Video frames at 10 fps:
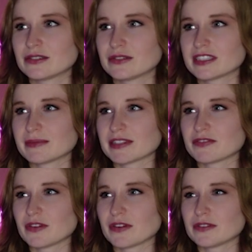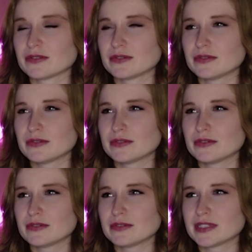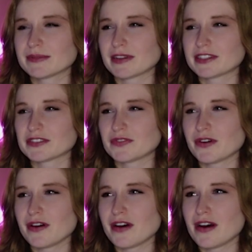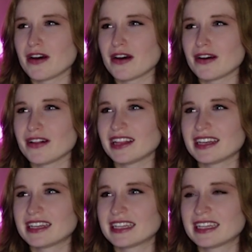Oh, it's about to fall. Oh, it's about to fall.